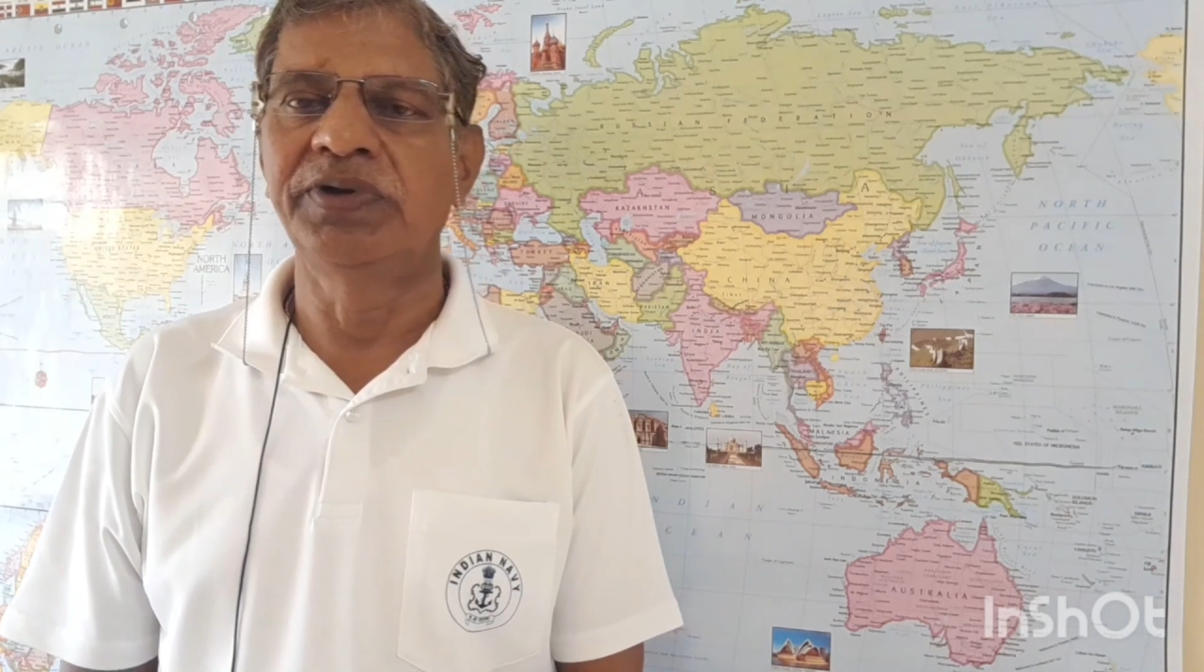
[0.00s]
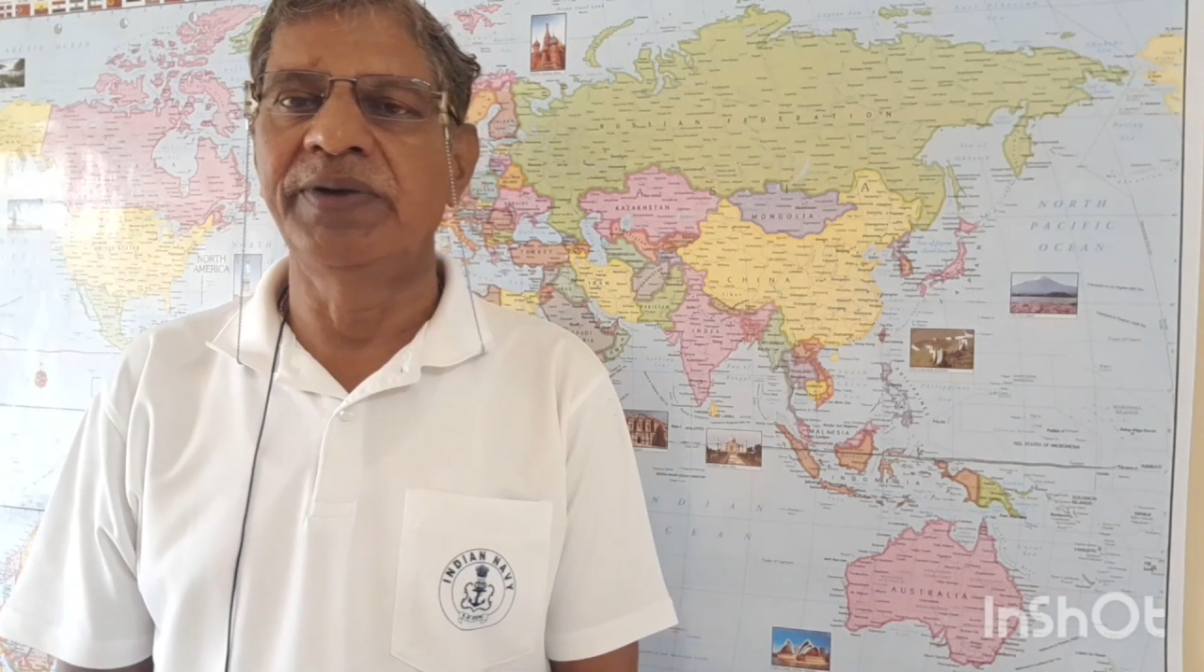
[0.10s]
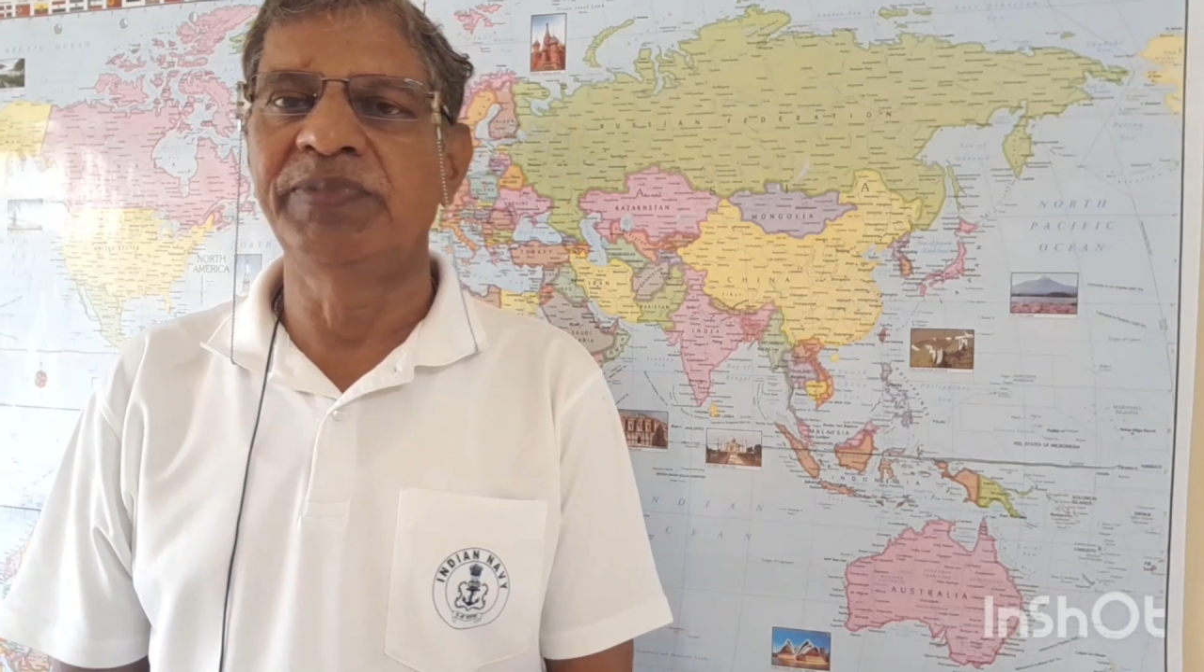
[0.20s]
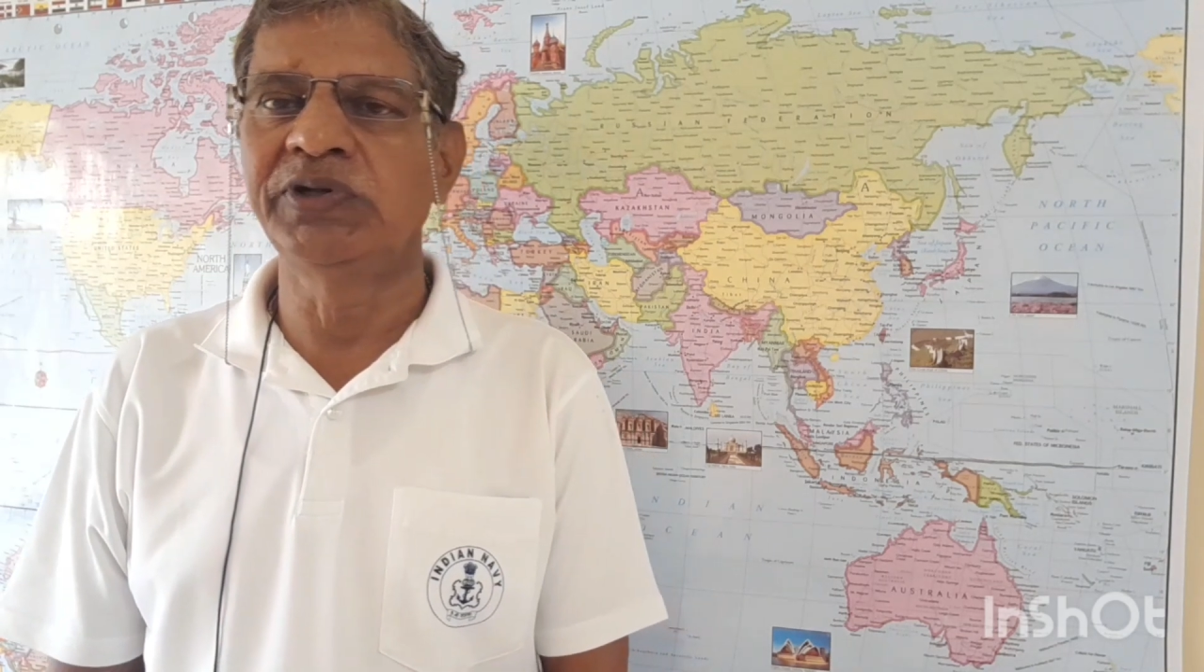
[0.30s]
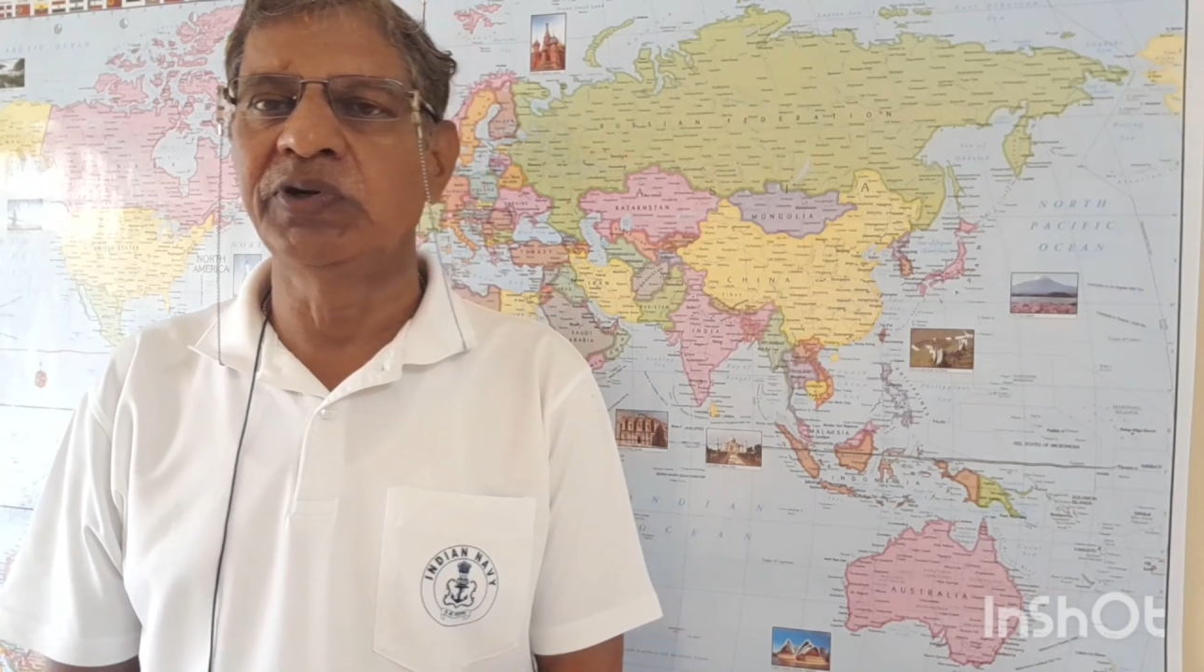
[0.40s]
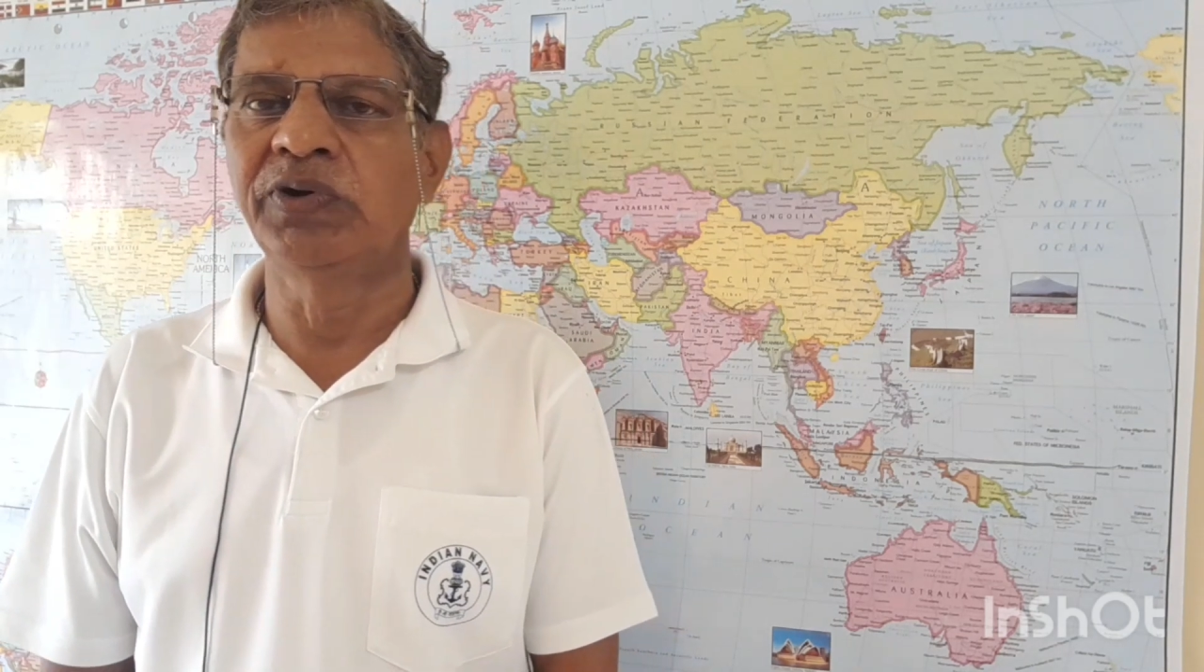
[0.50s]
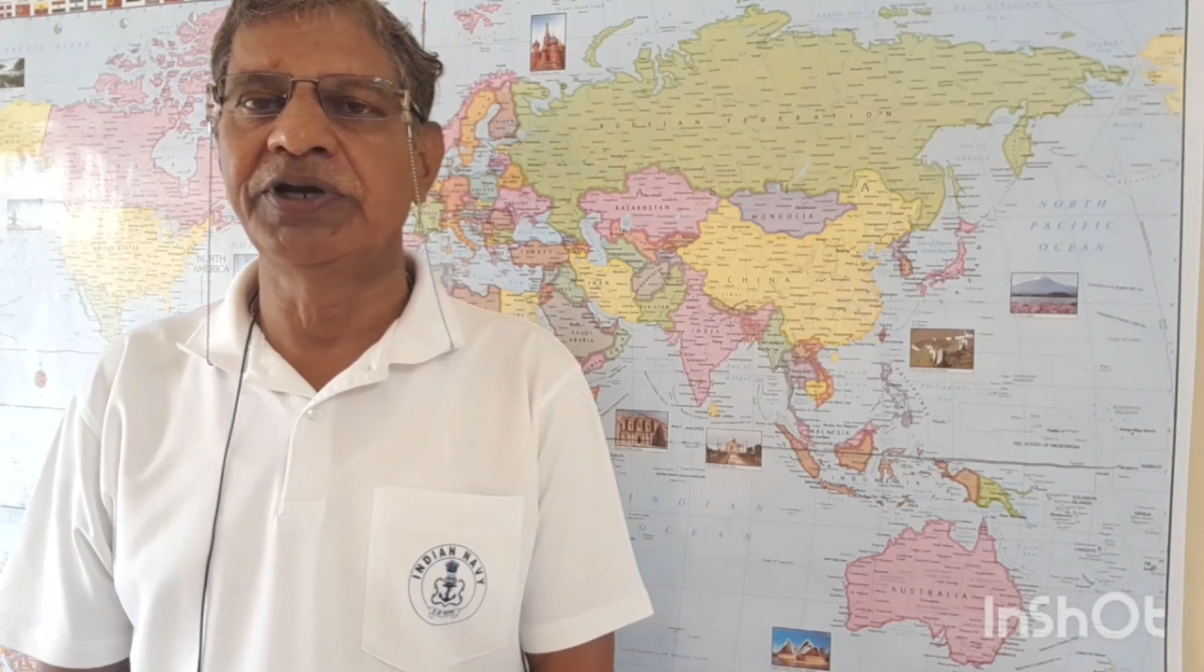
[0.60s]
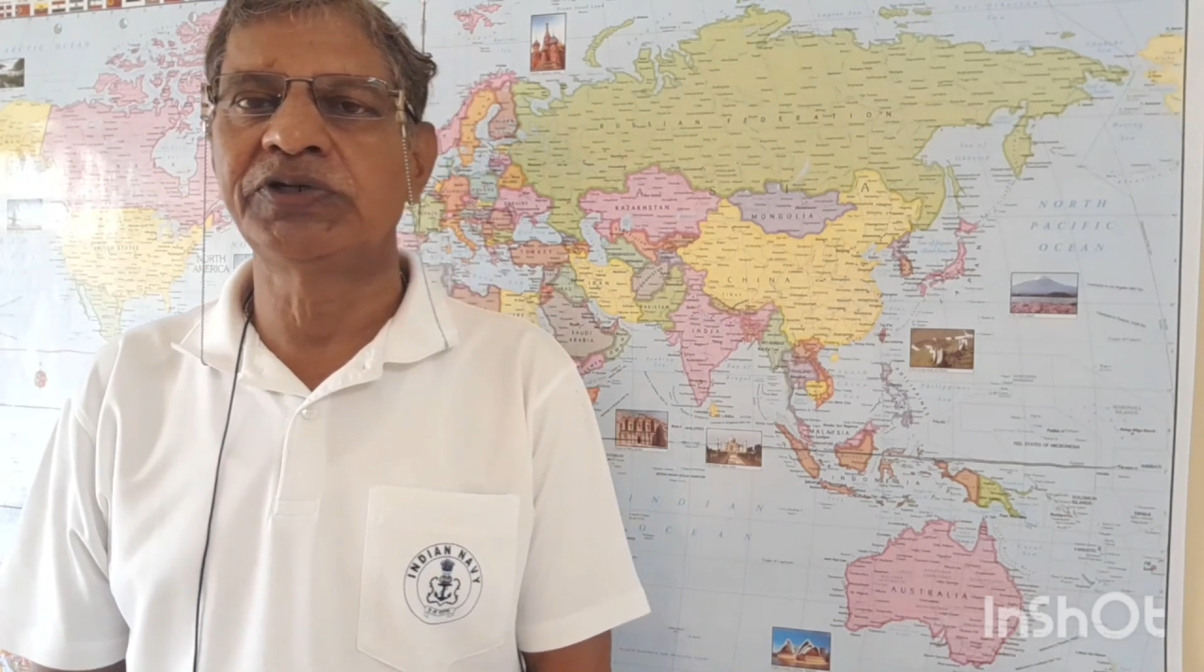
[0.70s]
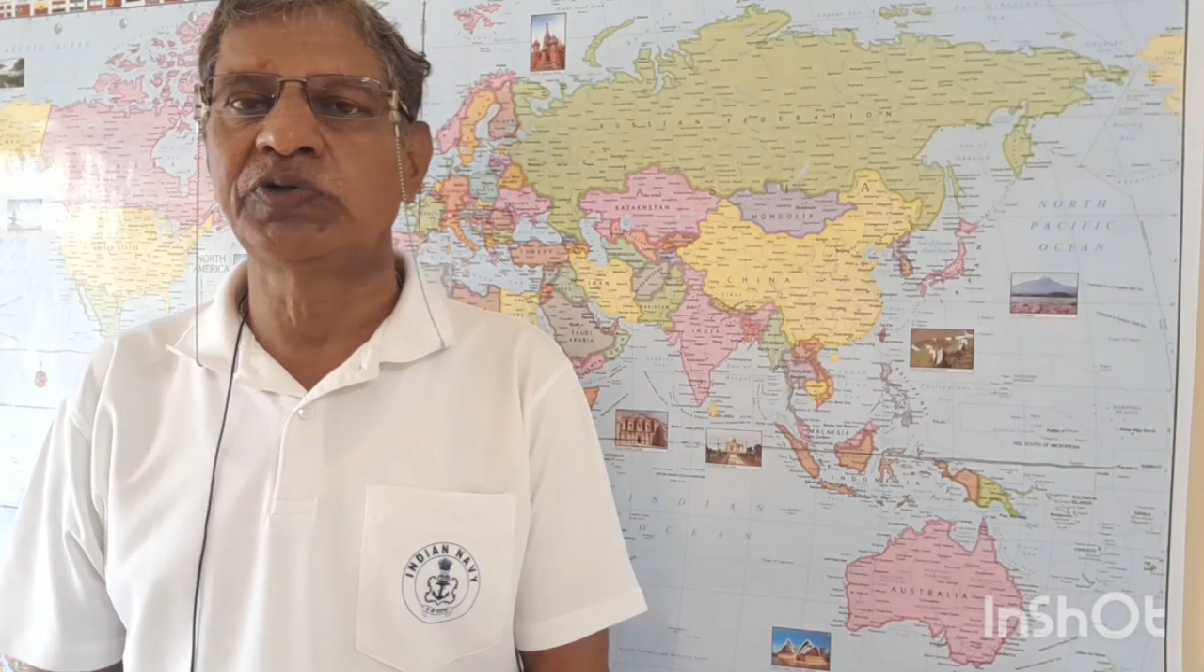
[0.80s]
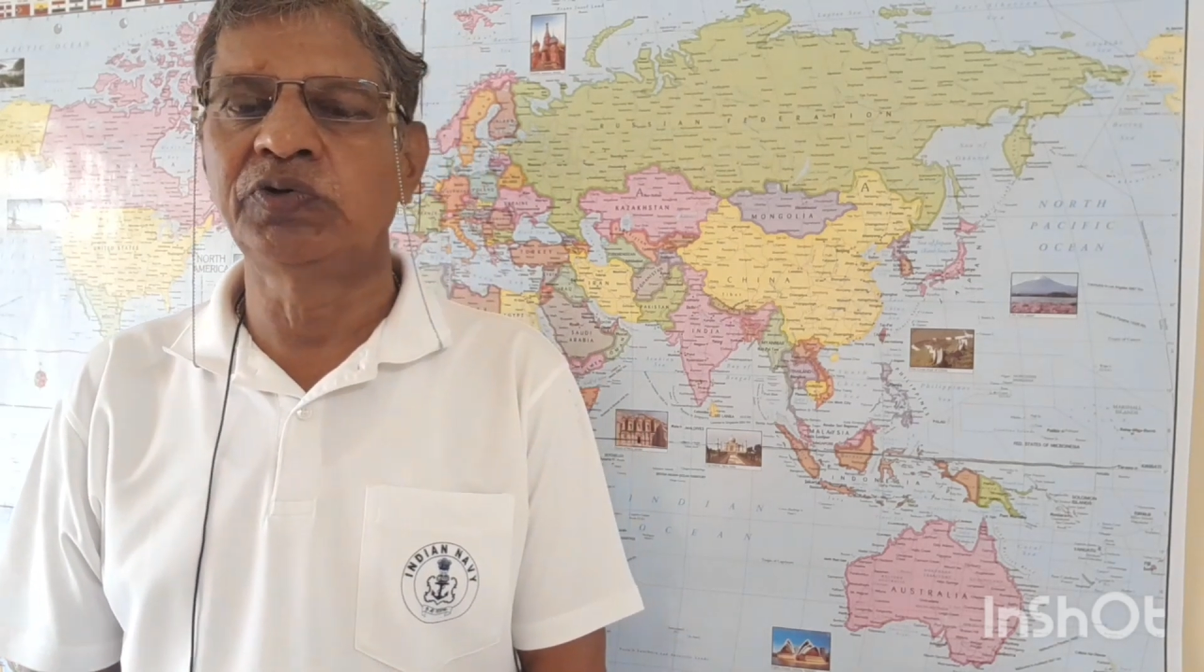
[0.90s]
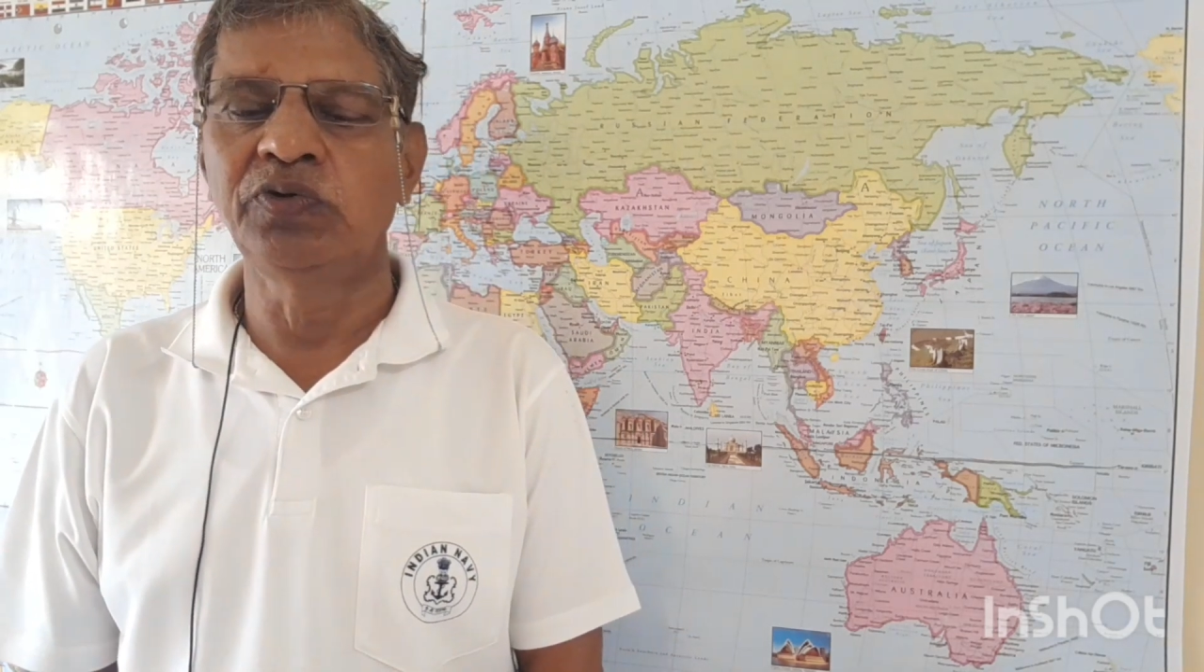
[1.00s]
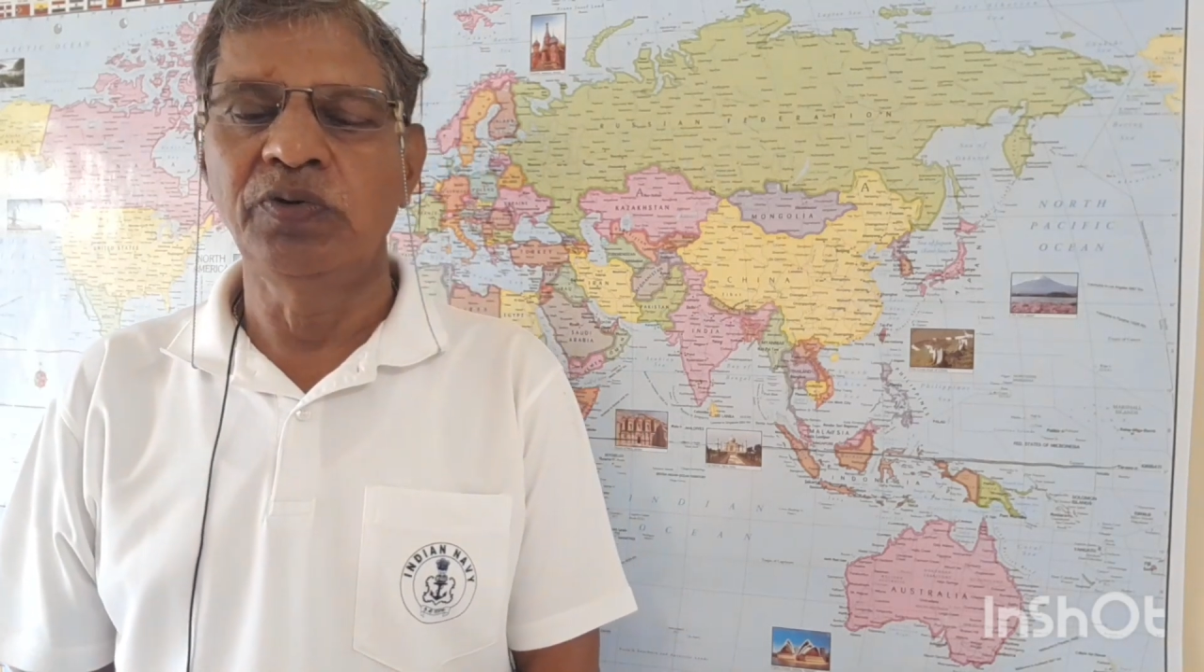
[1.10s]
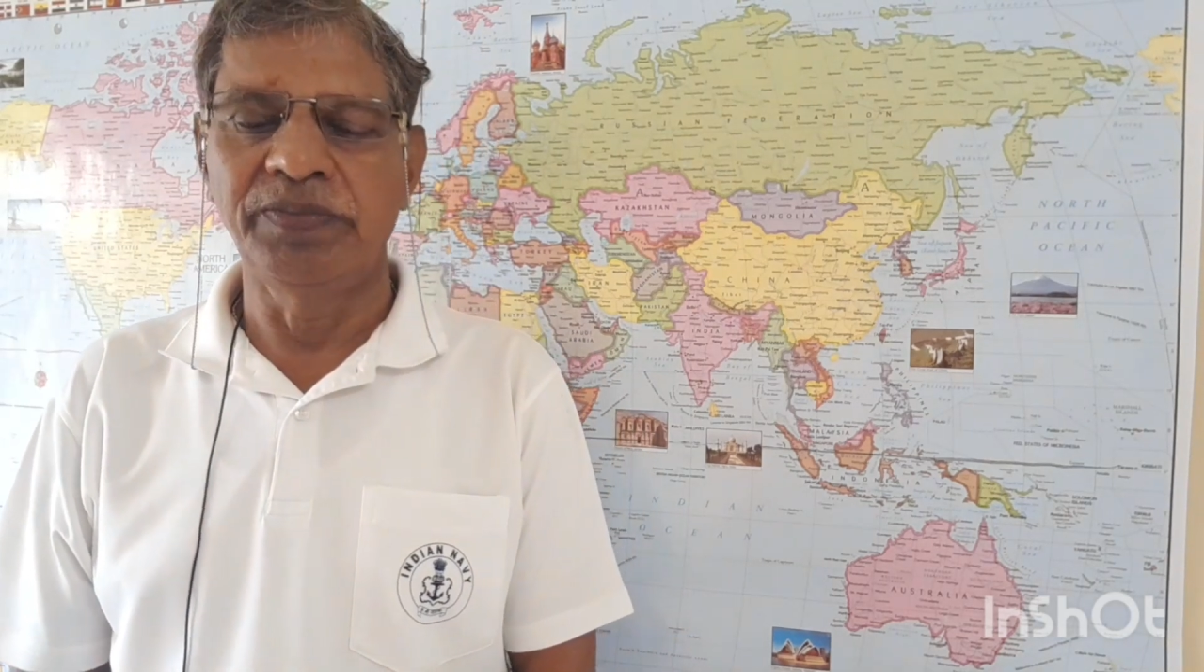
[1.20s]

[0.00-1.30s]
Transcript: MTO has to